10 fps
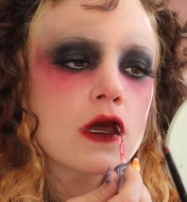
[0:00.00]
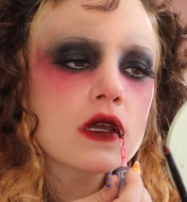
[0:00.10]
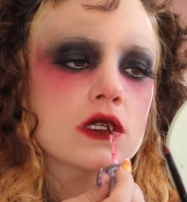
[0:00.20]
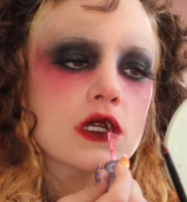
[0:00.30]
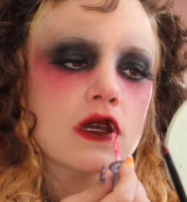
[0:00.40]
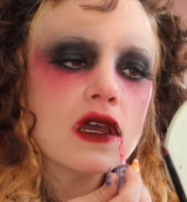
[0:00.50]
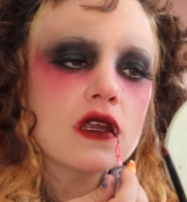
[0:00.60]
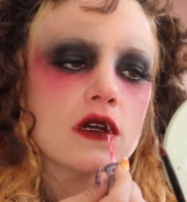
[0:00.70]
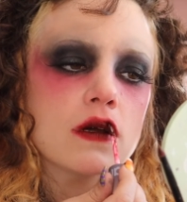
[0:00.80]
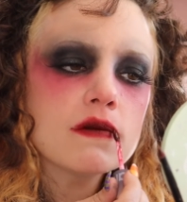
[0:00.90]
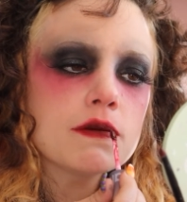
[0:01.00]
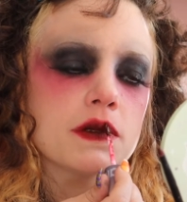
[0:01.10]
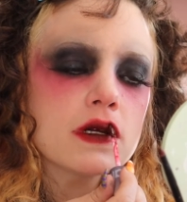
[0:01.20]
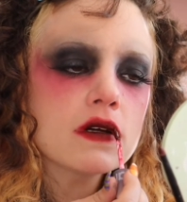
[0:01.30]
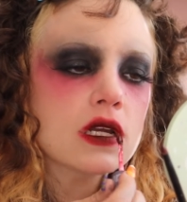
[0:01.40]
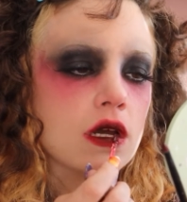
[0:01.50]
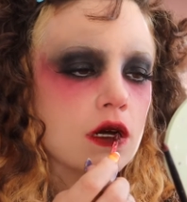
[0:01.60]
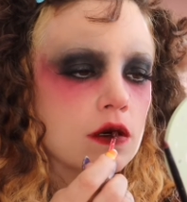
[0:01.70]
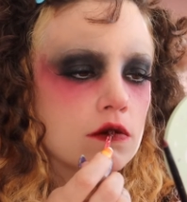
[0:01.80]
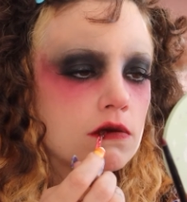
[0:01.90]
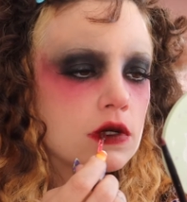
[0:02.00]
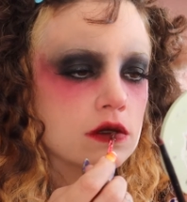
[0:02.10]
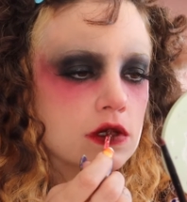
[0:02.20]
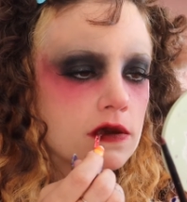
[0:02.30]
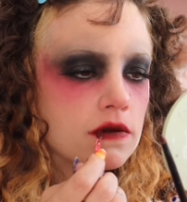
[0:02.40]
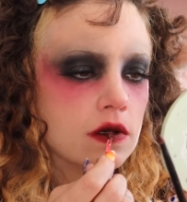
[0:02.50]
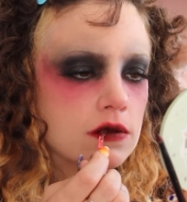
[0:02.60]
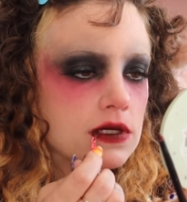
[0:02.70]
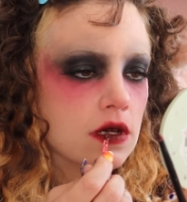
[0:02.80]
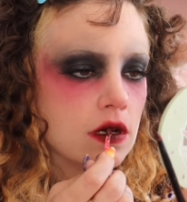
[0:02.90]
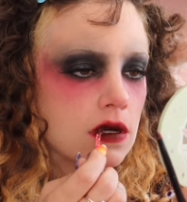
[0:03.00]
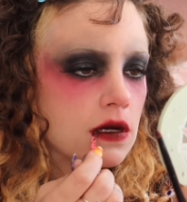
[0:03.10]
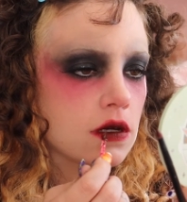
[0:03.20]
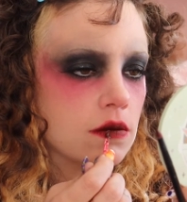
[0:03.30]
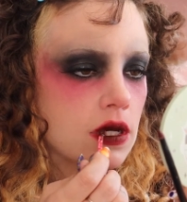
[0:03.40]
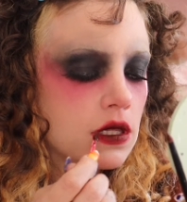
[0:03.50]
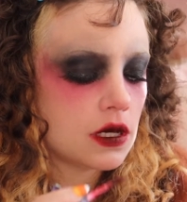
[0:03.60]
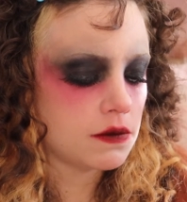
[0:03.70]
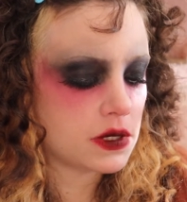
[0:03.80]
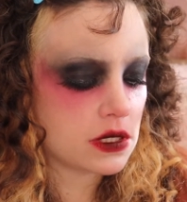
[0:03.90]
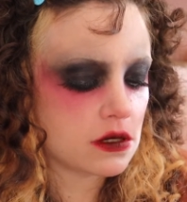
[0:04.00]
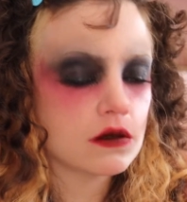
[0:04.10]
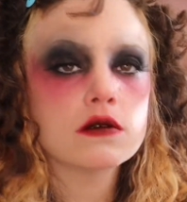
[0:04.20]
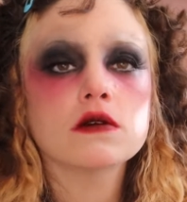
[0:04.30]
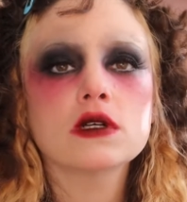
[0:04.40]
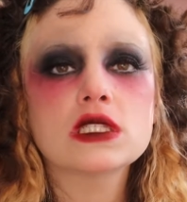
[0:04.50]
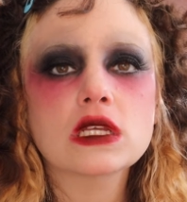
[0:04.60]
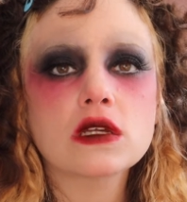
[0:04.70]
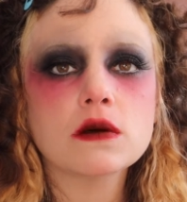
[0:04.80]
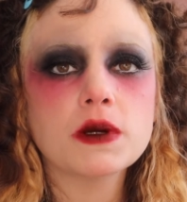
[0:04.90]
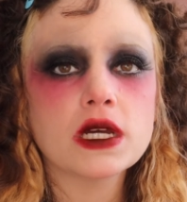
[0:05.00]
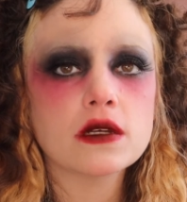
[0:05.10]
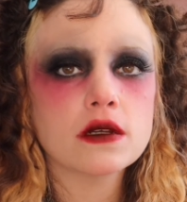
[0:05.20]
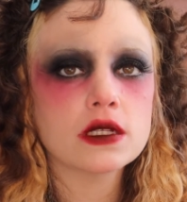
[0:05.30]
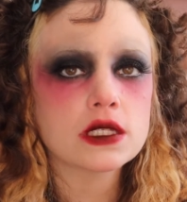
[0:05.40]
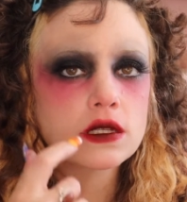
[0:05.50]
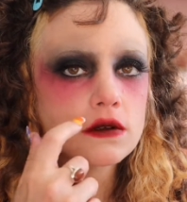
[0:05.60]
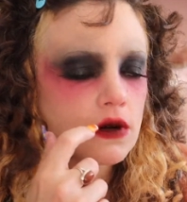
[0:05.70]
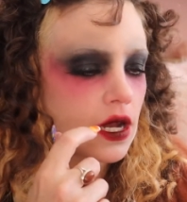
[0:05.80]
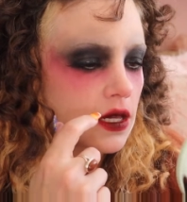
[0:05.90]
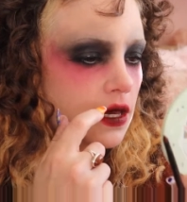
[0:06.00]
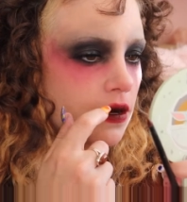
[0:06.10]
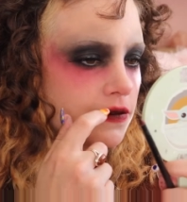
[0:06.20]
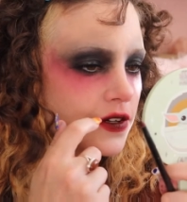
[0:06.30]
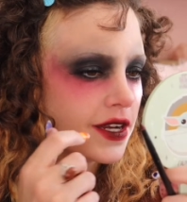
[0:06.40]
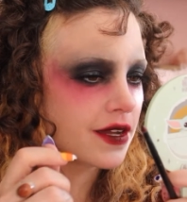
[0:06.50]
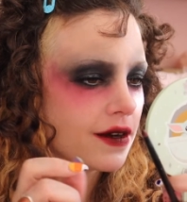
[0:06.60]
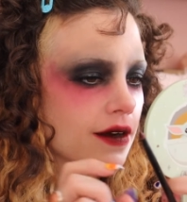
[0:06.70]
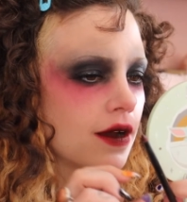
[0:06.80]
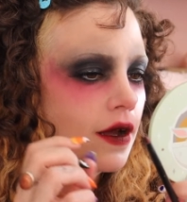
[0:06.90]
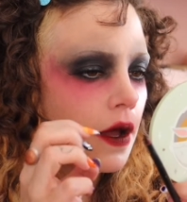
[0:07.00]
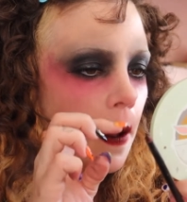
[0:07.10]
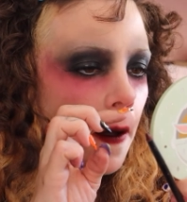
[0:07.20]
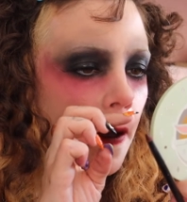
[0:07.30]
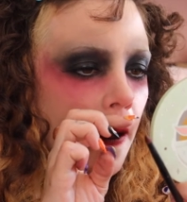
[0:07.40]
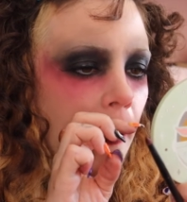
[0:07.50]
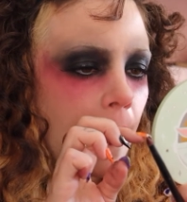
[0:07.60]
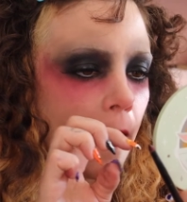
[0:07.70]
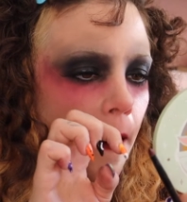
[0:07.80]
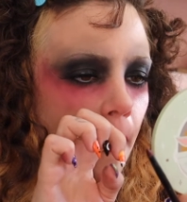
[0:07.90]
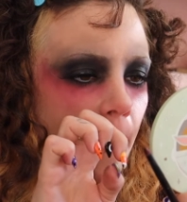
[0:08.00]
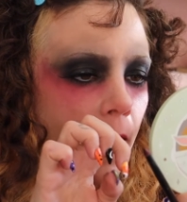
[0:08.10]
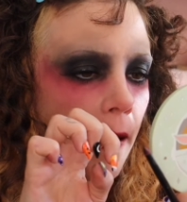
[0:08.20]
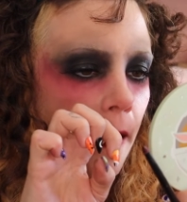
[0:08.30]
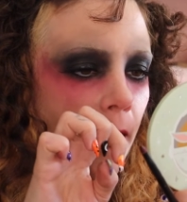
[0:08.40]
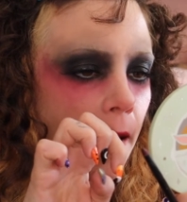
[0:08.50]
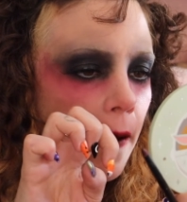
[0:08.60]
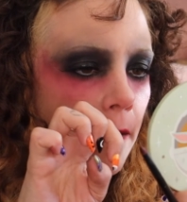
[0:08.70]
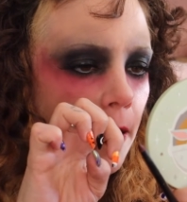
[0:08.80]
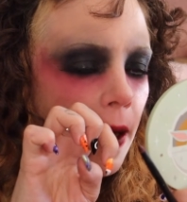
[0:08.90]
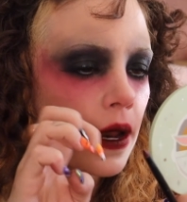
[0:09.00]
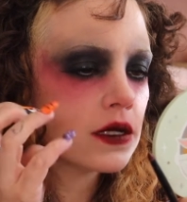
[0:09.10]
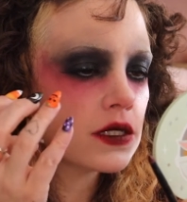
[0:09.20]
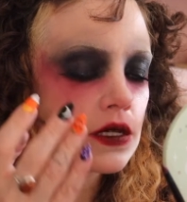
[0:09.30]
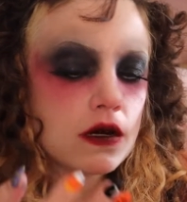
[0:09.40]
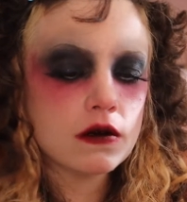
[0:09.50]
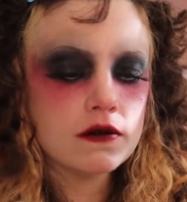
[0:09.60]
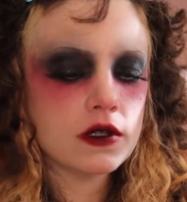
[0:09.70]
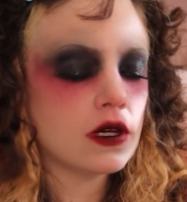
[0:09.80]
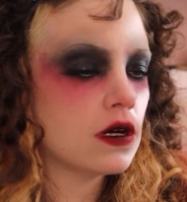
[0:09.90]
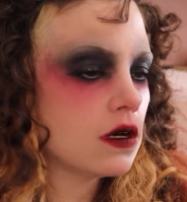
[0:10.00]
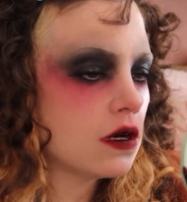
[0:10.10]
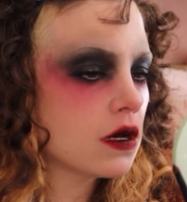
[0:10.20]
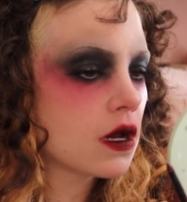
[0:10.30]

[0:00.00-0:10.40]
because I ended up blurring out most of what was on my lips. Ooh, it's a little rocky over here. Can we kind of start over there?